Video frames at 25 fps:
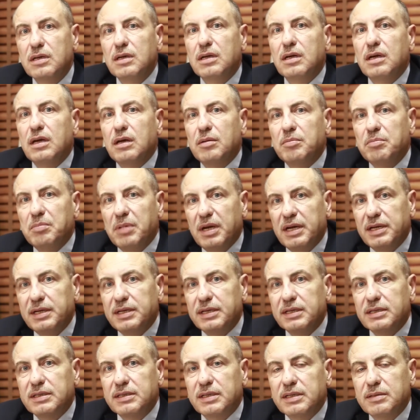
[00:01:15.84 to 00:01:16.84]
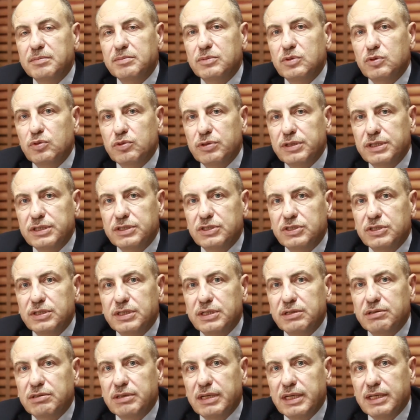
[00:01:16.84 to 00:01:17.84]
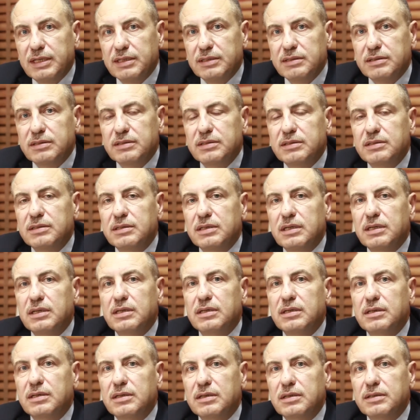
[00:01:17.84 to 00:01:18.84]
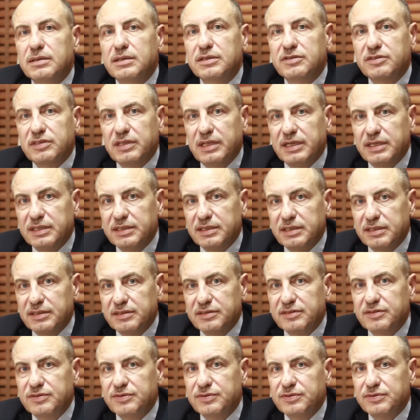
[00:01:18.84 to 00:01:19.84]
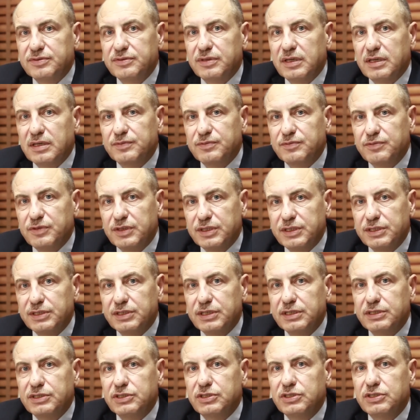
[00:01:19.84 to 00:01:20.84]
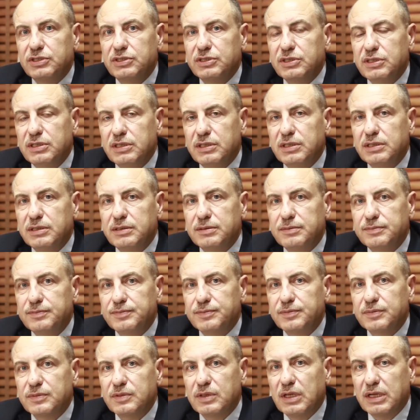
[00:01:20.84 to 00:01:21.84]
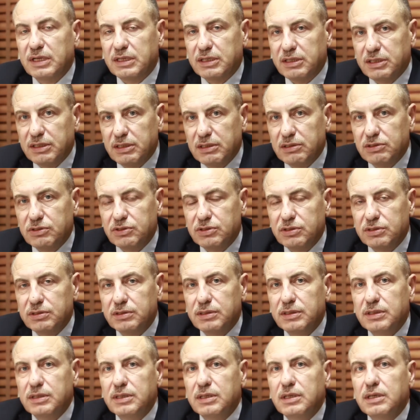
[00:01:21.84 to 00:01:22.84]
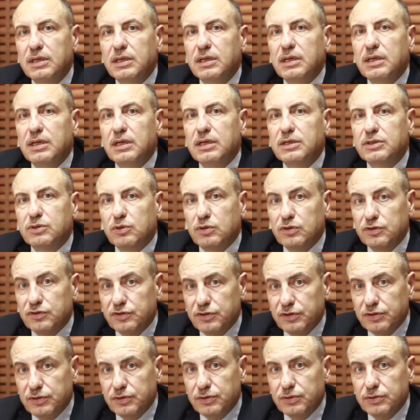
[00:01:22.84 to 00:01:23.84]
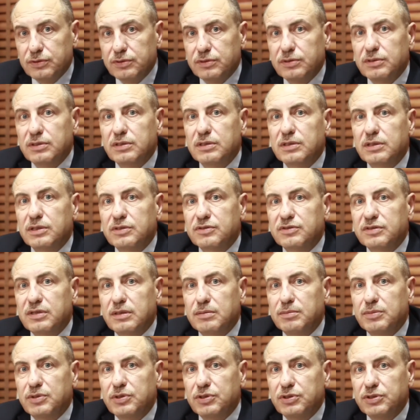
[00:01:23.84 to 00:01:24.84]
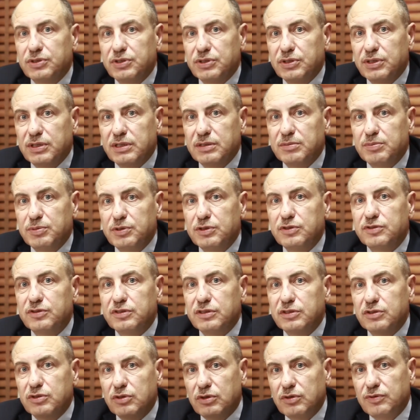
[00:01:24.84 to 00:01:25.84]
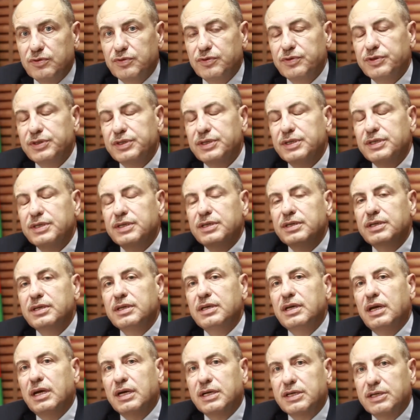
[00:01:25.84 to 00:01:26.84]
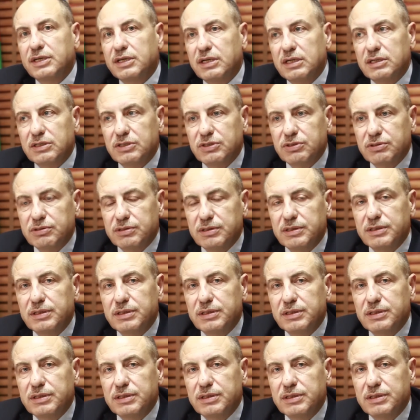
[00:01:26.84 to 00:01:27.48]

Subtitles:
banning them to reach their land. This land is very rich agriculture. It constitutes some 39% of the agricultural